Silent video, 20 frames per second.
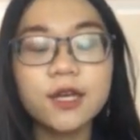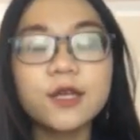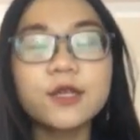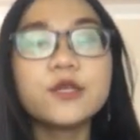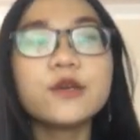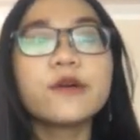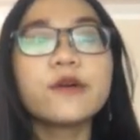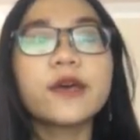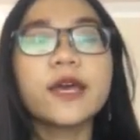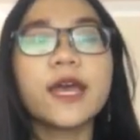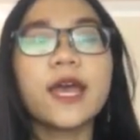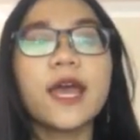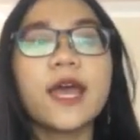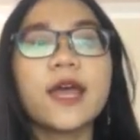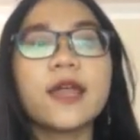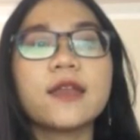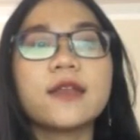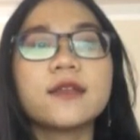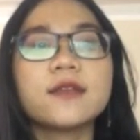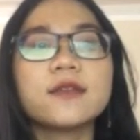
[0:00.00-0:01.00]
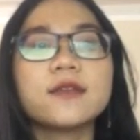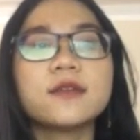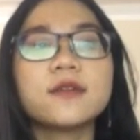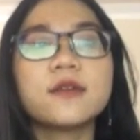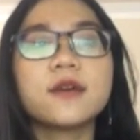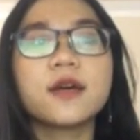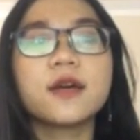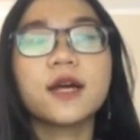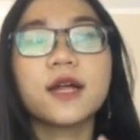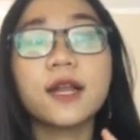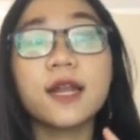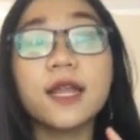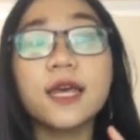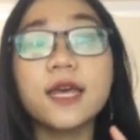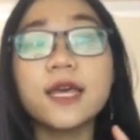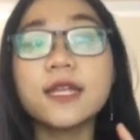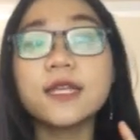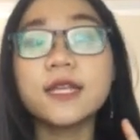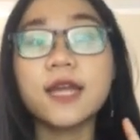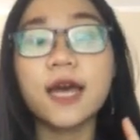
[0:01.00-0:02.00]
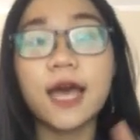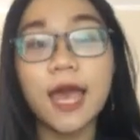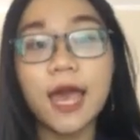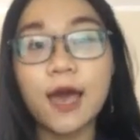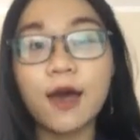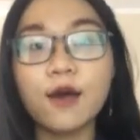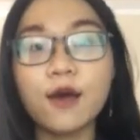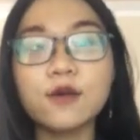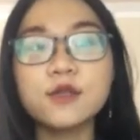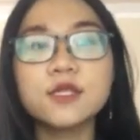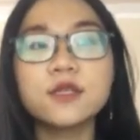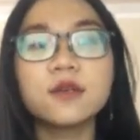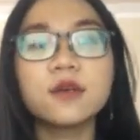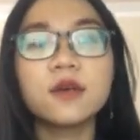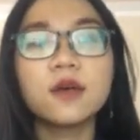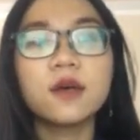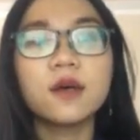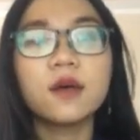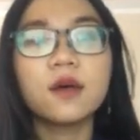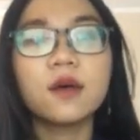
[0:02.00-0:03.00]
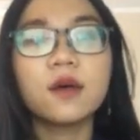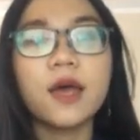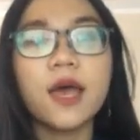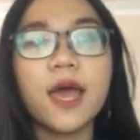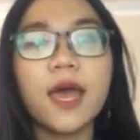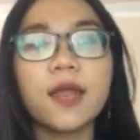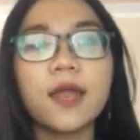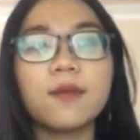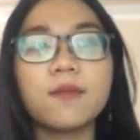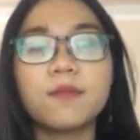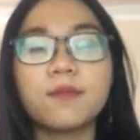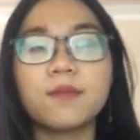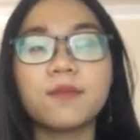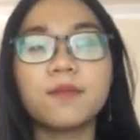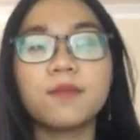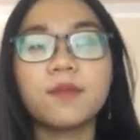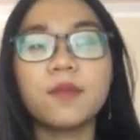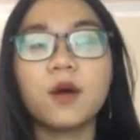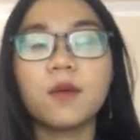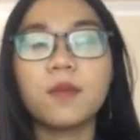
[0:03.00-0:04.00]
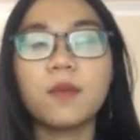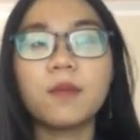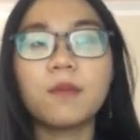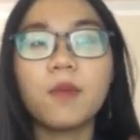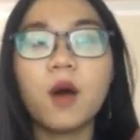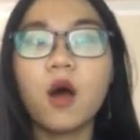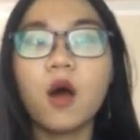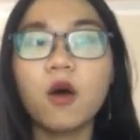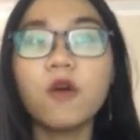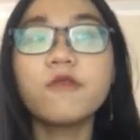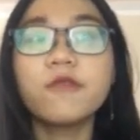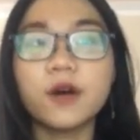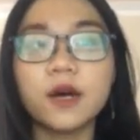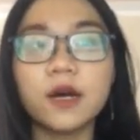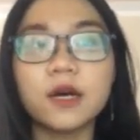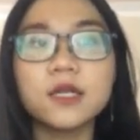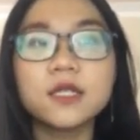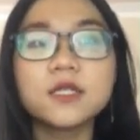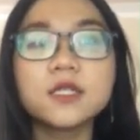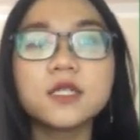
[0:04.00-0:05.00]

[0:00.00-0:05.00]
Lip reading: you can clean the house, and moreover.